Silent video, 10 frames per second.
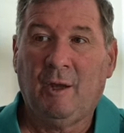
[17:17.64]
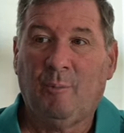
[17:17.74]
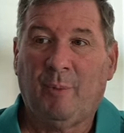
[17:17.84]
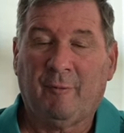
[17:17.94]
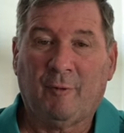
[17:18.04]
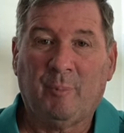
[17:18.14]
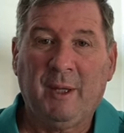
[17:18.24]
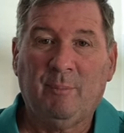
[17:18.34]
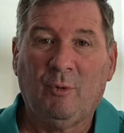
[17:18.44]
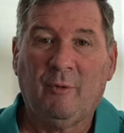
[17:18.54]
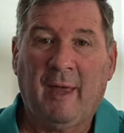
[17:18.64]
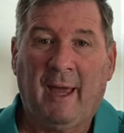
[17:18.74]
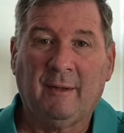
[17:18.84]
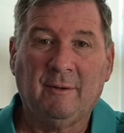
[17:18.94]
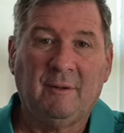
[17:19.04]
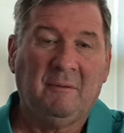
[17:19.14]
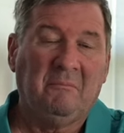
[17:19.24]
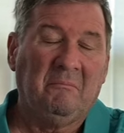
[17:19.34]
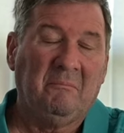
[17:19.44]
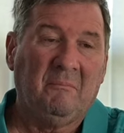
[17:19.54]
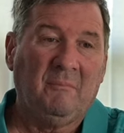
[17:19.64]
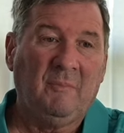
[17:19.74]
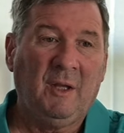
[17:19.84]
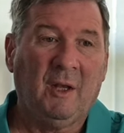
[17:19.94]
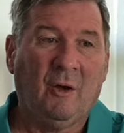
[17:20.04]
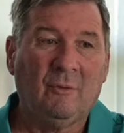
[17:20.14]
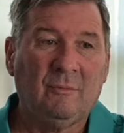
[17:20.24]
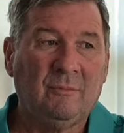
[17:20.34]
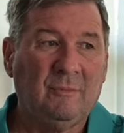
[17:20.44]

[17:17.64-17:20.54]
But for people that, you know,